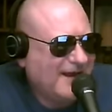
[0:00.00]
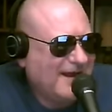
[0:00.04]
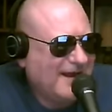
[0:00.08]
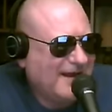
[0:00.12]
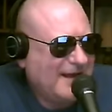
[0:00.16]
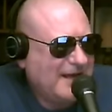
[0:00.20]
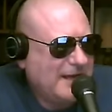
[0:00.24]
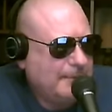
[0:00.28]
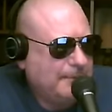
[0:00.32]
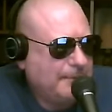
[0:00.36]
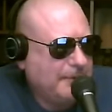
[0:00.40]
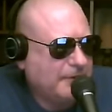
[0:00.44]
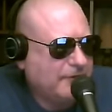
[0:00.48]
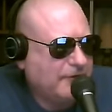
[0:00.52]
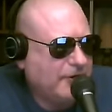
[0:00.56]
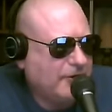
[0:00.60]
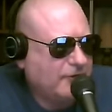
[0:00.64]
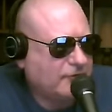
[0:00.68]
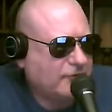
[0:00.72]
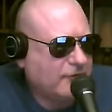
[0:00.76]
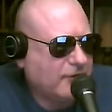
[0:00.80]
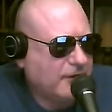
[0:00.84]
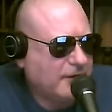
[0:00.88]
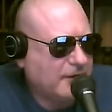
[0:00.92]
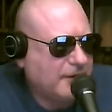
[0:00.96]
Any
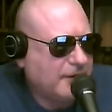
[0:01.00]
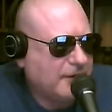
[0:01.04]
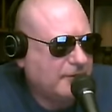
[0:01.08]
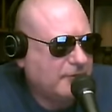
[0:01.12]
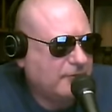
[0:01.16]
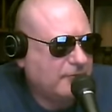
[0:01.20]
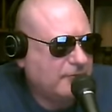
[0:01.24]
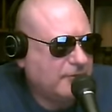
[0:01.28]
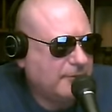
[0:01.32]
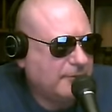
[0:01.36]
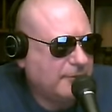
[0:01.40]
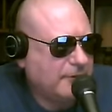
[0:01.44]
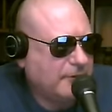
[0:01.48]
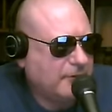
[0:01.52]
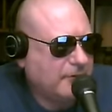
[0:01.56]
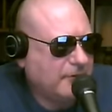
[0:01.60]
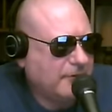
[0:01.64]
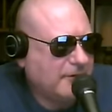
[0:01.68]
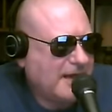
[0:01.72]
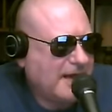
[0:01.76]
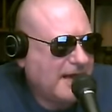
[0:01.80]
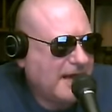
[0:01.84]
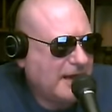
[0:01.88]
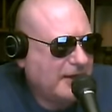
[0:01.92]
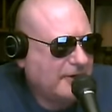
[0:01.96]
potentially criminal
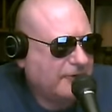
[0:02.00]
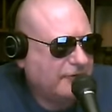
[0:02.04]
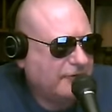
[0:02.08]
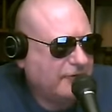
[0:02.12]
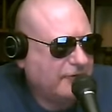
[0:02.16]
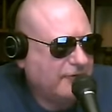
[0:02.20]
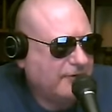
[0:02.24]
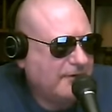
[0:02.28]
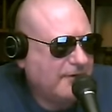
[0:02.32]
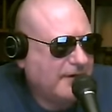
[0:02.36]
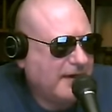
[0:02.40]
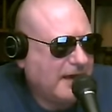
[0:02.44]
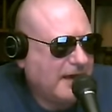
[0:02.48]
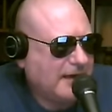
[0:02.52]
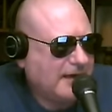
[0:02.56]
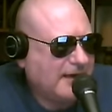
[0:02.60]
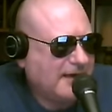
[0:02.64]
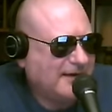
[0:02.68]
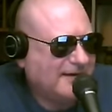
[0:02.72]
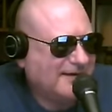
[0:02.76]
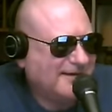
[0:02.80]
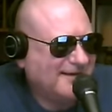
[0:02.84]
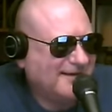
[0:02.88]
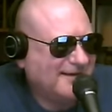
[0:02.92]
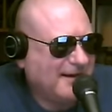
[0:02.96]
action that
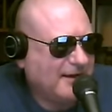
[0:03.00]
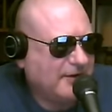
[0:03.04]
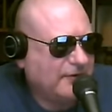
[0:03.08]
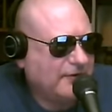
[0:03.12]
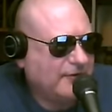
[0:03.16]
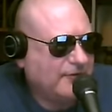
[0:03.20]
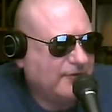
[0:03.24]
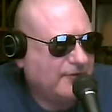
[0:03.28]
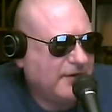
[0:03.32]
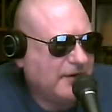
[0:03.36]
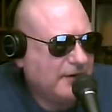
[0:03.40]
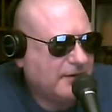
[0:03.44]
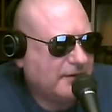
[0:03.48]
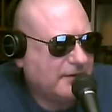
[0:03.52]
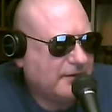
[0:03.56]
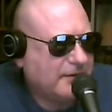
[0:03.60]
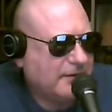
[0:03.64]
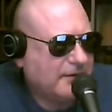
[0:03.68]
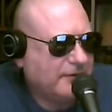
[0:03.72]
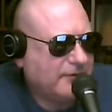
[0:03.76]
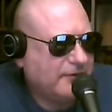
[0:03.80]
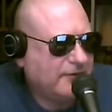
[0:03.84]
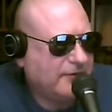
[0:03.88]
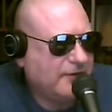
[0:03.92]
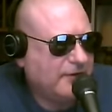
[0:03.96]
incites fear,
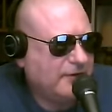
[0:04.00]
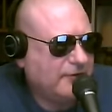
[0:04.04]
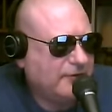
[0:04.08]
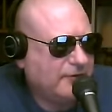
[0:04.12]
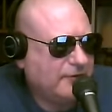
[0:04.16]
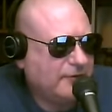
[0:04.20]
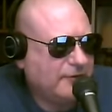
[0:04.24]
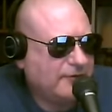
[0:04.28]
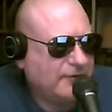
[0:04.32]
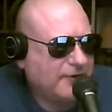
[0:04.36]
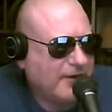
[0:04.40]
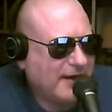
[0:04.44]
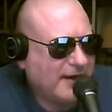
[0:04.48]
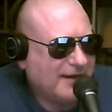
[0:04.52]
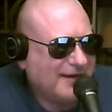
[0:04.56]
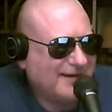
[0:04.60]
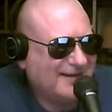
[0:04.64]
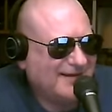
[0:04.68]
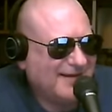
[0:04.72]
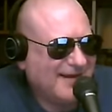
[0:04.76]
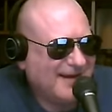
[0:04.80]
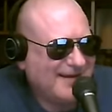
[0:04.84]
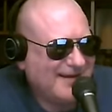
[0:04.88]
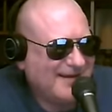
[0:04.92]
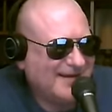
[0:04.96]
seeks to
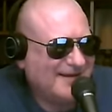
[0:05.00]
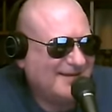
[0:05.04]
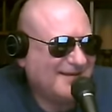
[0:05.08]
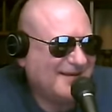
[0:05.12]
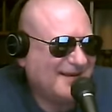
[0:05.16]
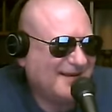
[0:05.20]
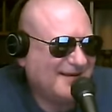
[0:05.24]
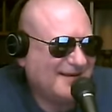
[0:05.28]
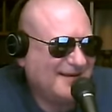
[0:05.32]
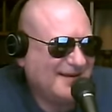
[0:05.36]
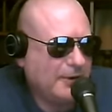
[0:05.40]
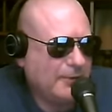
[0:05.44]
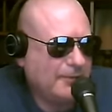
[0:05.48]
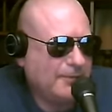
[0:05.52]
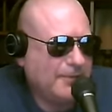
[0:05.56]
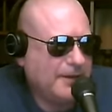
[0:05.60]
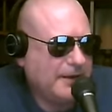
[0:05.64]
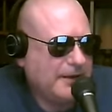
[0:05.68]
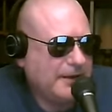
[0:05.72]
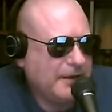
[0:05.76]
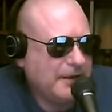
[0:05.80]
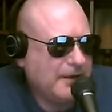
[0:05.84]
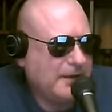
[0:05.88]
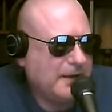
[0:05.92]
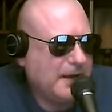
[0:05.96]
silence a dissenting
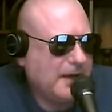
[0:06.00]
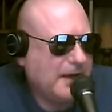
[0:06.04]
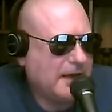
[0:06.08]
opinion,